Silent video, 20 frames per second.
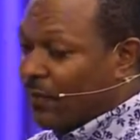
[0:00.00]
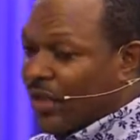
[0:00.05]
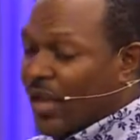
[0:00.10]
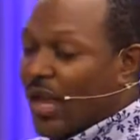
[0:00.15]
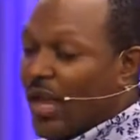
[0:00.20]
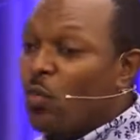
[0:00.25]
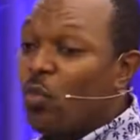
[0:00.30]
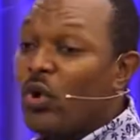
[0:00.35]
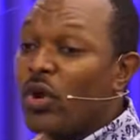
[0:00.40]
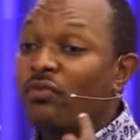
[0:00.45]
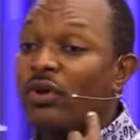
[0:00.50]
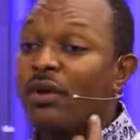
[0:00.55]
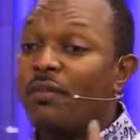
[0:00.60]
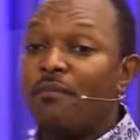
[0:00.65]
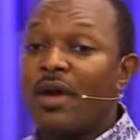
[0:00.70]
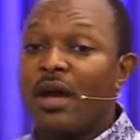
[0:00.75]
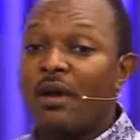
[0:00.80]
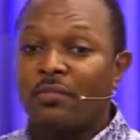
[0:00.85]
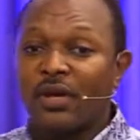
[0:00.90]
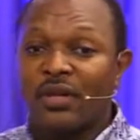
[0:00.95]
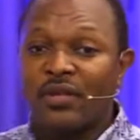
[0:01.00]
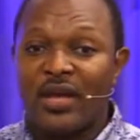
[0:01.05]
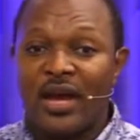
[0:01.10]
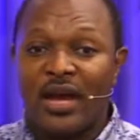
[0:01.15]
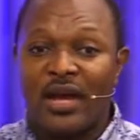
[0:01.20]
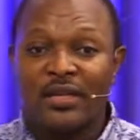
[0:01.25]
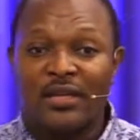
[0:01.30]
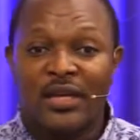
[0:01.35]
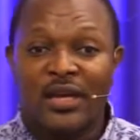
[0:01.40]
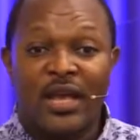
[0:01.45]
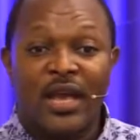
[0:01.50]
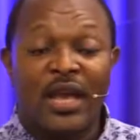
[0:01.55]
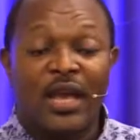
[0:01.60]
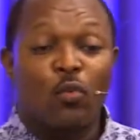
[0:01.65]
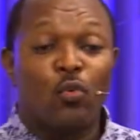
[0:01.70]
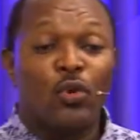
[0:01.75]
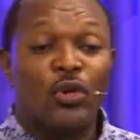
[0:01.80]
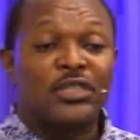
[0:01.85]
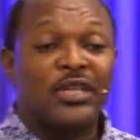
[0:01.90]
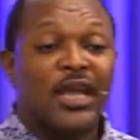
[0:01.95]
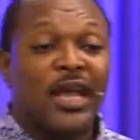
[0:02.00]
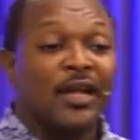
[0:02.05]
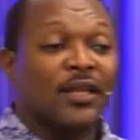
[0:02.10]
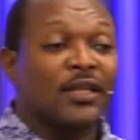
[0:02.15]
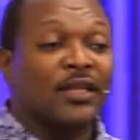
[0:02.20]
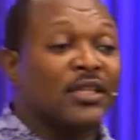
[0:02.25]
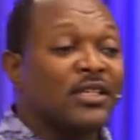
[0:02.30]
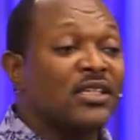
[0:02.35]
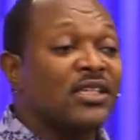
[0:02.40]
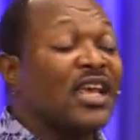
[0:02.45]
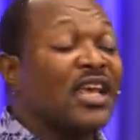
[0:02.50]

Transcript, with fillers: And we remember that. And we take this